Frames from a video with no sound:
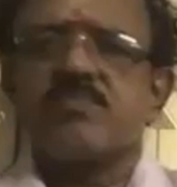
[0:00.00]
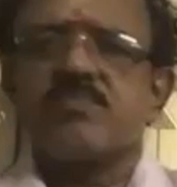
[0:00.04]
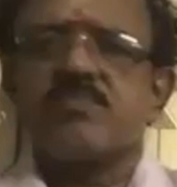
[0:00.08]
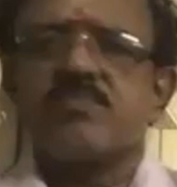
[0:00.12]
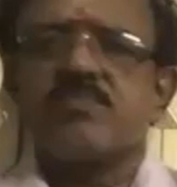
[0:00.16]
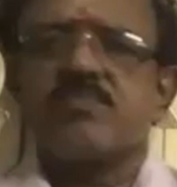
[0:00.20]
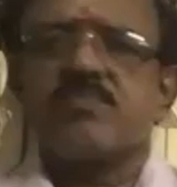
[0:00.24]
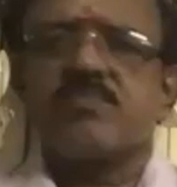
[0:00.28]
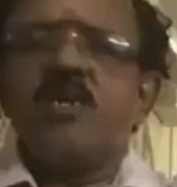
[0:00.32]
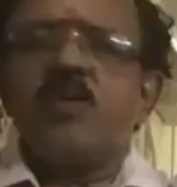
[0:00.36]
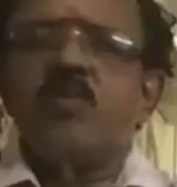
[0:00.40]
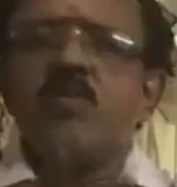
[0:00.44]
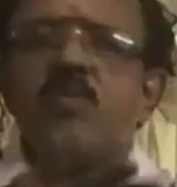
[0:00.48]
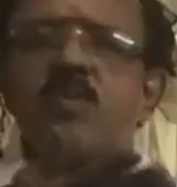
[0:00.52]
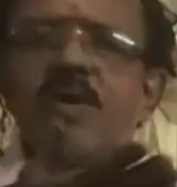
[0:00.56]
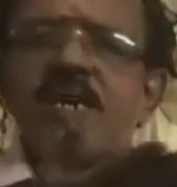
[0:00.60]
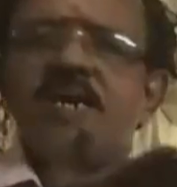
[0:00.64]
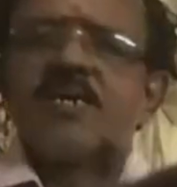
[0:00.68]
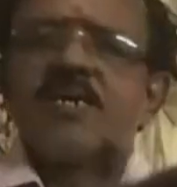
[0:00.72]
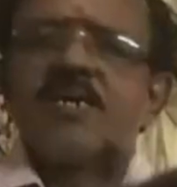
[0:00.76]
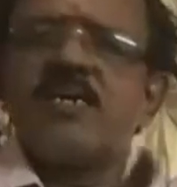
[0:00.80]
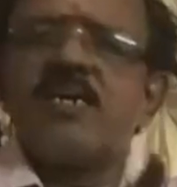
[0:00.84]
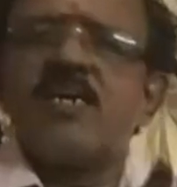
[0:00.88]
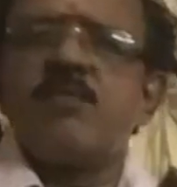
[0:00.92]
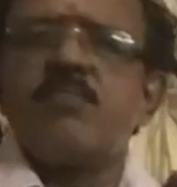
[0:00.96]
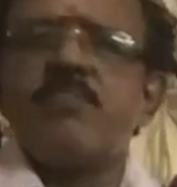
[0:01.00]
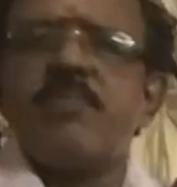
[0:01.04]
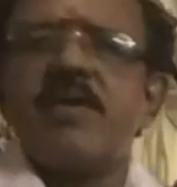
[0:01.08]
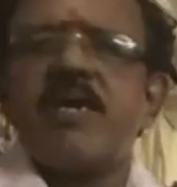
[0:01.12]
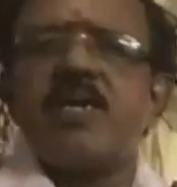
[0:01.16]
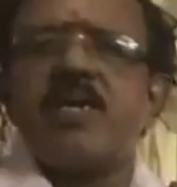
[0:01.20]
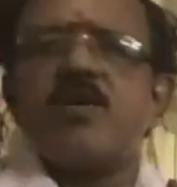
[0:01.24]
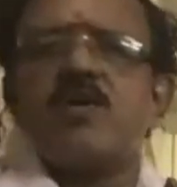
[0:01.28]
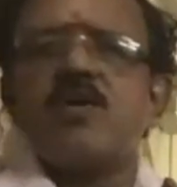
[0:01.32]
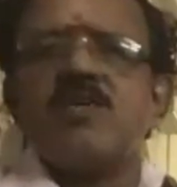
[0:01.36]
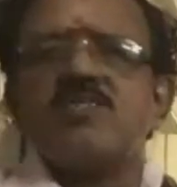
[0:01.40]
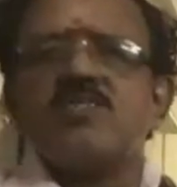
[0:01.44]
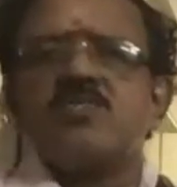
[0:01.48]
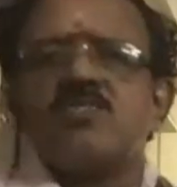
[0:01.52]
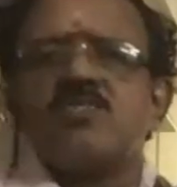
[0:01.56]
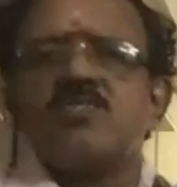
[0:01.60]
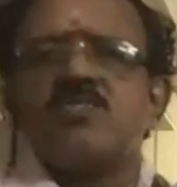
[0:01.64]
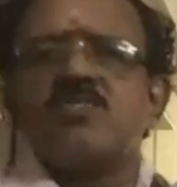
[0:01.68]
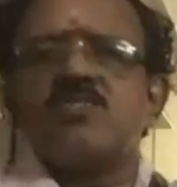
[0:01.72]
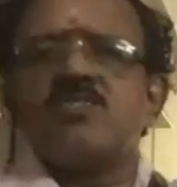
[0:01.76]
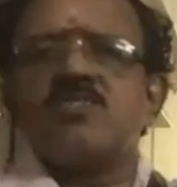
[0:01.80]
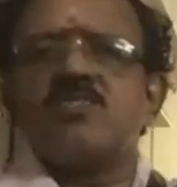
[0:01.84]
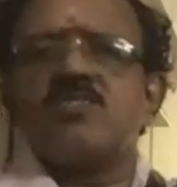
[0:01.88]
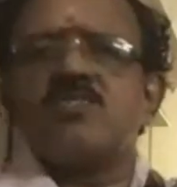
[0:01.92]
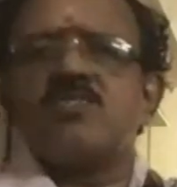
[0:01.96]
Then work done by
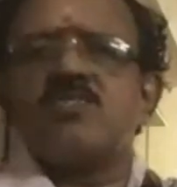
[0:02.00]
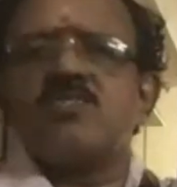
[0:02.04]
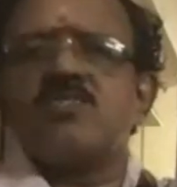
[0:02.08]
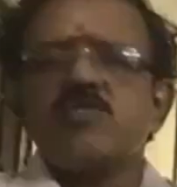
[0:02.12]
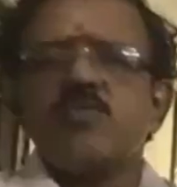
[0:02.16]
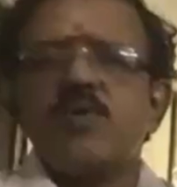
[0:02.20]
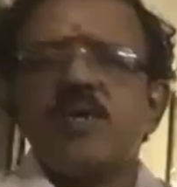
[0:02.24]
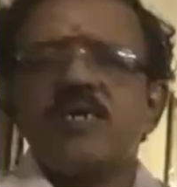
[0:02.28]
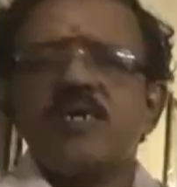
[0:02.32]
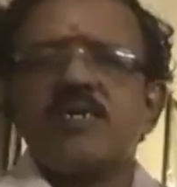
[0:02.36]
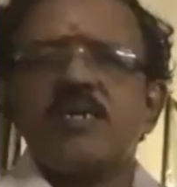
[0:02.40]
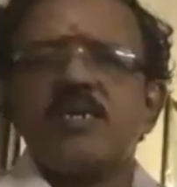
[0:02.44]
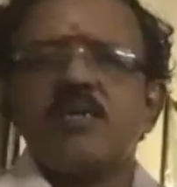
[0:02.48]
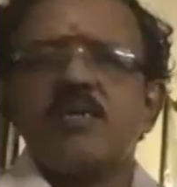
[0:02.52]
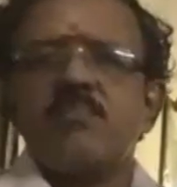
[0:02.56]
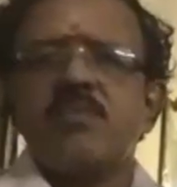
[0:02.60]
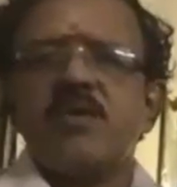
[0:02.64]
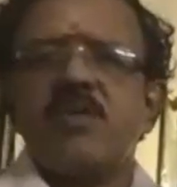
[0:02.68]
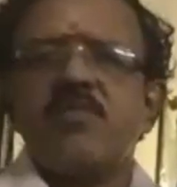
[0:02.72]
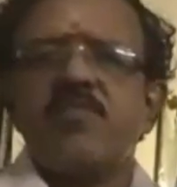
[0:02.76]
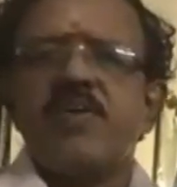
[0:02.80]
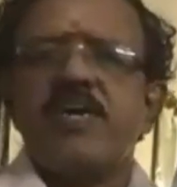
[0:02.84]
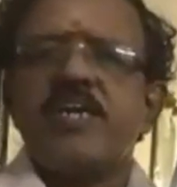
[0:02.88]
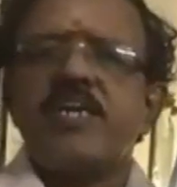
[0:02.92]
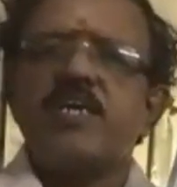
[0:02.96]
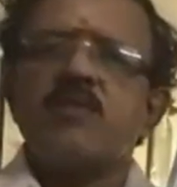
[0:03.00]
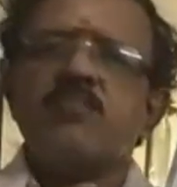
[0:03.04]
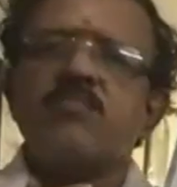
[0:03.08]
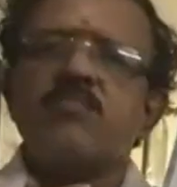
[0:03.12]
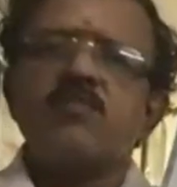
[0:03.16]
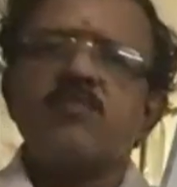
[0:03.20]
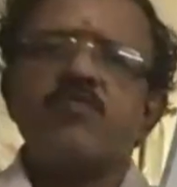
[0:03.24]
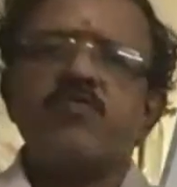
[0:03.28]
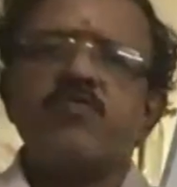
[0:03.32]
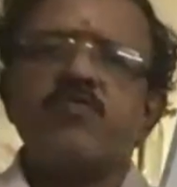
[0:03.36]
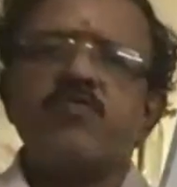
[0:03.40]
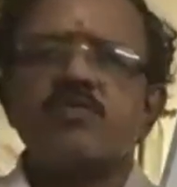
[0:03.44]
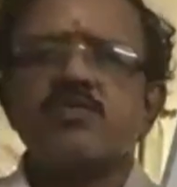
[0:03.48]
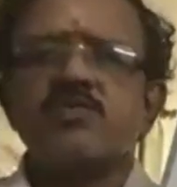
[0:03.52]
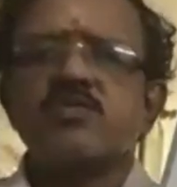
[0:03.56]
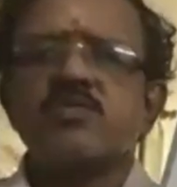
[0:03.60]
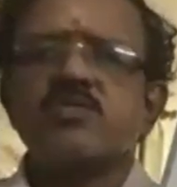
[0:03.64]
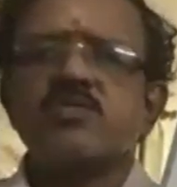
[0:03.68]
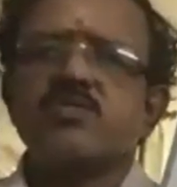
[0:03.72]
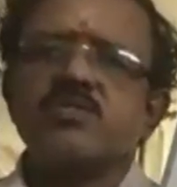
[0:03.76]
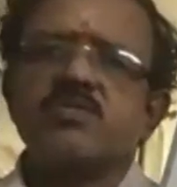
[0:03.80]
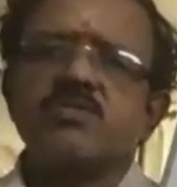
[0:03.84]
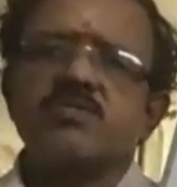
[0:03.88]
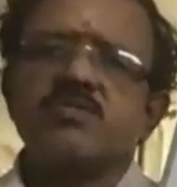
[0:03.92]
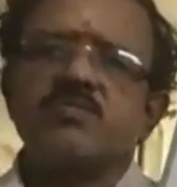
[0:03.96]
constant force, work done by variable
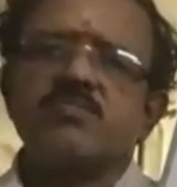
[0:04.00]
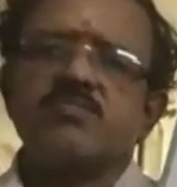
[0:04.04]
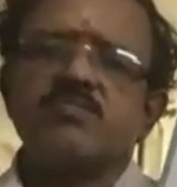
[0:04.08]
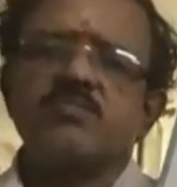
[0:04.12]
force.